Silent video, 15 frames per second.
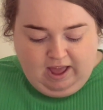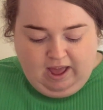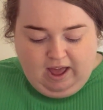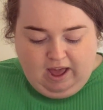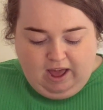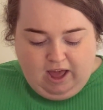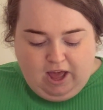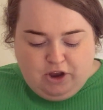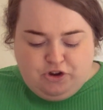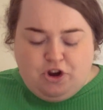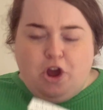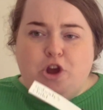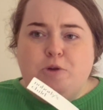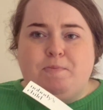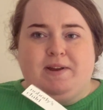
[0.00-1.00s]

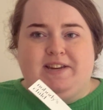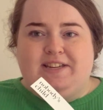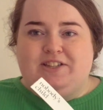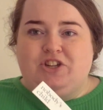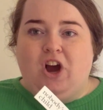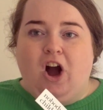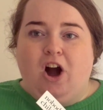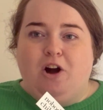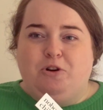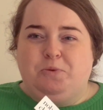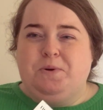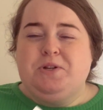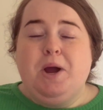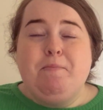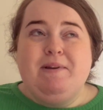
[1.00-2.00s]
Nobody's Child,
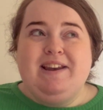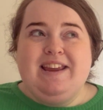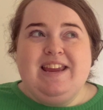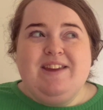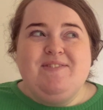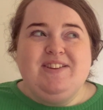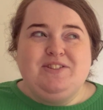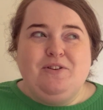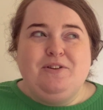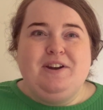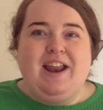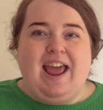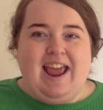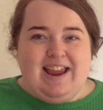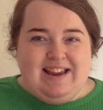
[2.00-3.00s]
which I believe is
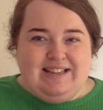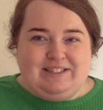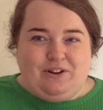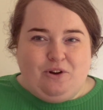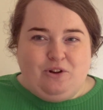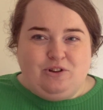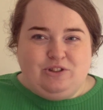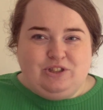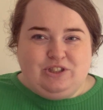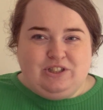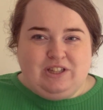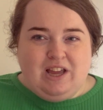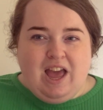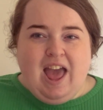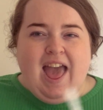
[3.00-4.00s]
on
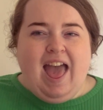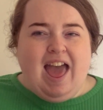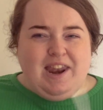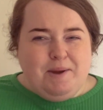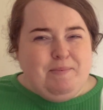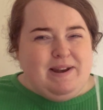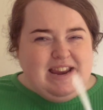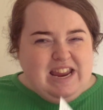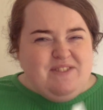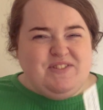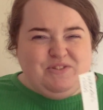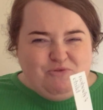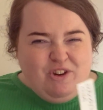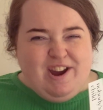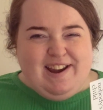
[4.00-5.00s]
ASOS, and I believe
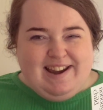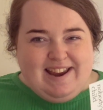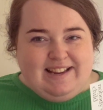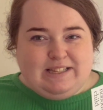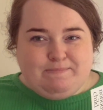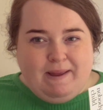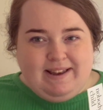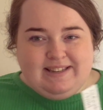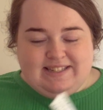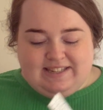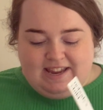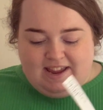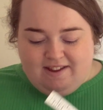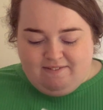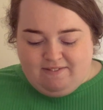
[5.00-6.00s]
is really
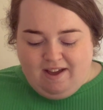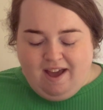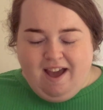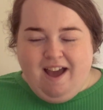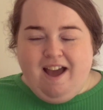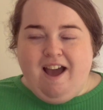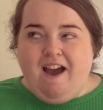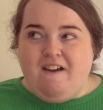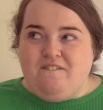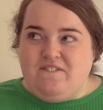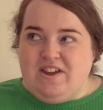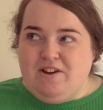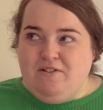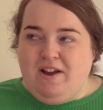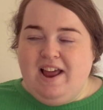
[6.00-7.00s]
expensive. I
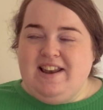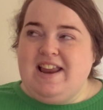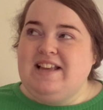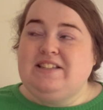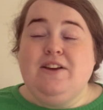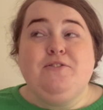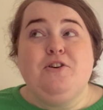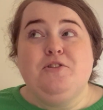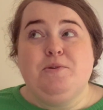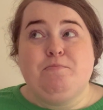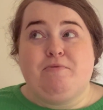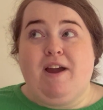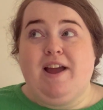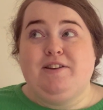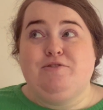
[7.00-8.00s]
feel, unless I've got the
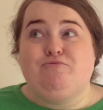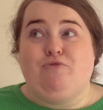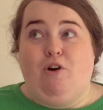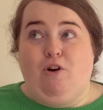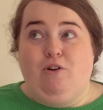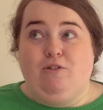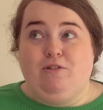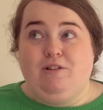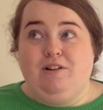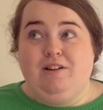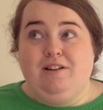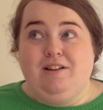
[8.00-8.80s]
brand wrong,